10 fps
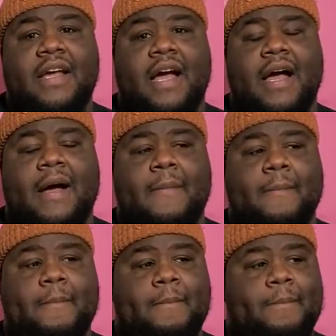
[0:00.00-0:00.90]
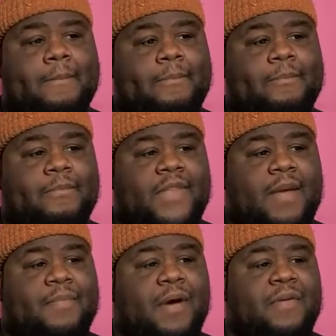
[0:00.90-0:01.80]

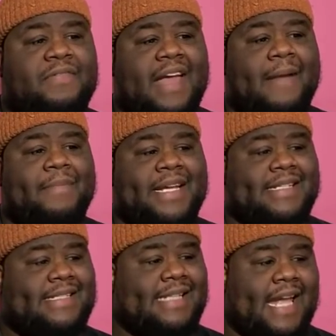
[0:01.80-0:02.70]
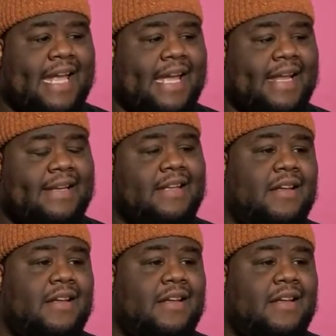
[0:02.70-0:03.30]
But with that being said,